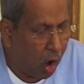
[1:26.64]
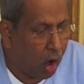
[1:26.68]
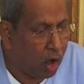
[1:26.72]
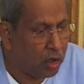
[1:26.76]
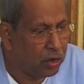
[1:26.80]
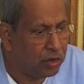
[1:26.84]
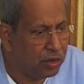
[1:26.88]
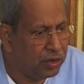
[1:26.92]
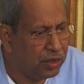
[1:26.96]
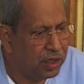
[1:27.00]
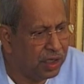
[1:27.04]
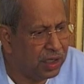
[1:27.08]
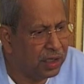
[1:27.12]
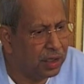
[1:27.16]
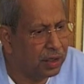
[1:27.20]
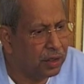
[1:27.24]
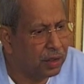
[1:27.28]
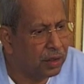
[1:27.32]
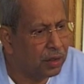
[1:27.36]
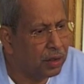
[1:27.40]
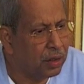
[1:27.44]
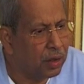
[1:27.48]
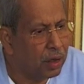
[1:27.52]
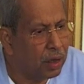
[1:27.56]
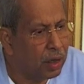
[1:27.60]

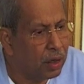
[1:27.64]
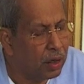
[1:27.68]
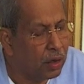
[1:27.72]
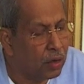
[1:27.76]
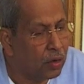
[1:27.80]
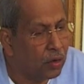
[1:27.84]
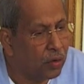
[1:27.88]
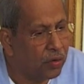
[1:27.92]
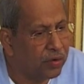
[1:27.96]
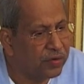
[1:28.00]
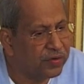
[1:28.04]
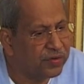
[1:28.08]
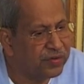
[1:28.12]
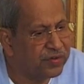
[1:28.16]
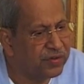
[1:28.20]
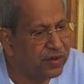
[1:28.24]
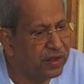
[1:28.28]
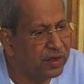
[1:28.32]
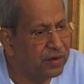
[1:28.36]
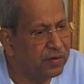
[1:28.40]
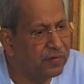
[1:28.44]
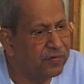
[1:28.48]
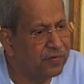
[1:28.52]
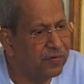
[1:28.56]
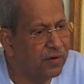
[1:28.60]
haunting
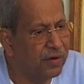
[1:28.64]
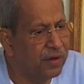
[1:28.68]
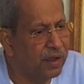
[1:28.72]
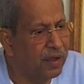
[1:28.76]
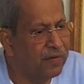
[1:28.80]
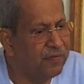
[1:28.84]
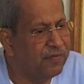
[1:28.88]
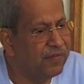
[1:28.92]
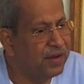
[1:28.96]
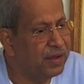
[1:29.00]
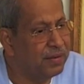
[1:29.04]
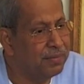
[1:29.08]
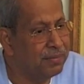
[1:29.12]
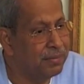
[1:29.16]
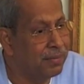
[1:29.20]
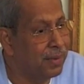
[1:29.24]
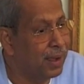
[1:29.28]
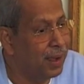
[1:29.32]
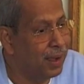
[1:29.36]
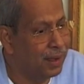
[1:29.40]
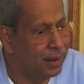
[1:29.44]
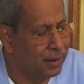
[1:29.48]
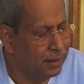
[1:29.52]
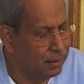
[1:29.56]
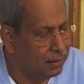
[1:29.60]
question for every
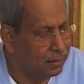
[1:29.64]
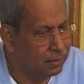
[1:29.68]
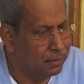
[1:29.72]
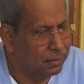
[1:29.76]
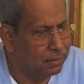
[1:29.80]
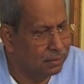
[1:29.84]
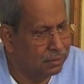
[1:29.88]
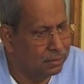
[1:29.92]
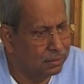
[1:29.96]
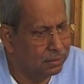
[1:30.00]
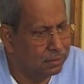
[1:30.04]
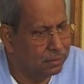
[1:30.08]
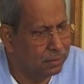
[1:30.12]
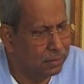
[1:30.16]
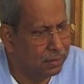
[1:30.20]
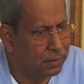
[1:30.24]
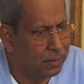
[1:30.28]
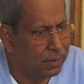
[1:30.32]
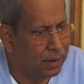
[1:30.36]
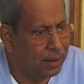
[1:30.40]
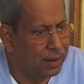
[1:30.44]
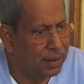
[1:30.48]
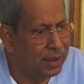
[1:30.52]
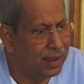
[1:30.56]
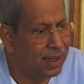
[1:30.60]
man.
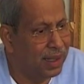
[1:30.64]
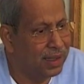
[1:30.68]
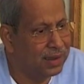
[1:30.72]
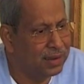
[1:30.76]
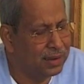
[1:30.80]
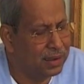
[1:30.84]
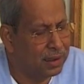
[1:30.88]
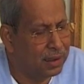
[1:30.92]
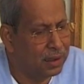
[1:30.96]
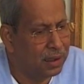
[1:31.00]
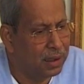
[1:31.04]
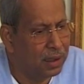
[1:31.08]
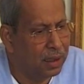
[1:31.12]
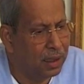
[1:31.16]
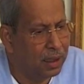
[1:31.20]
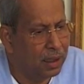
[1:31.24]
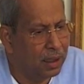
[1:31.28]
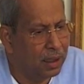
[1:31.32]
Death